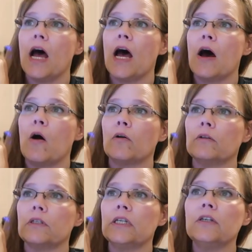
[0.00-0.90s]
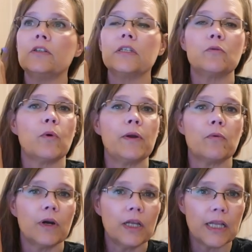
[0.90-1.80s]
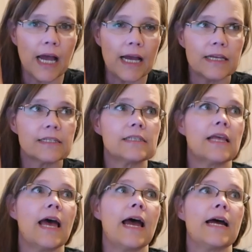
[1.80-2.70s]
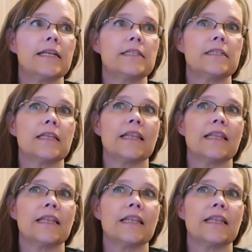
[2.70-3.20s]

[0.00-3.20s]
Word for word: Uh, little did we realize that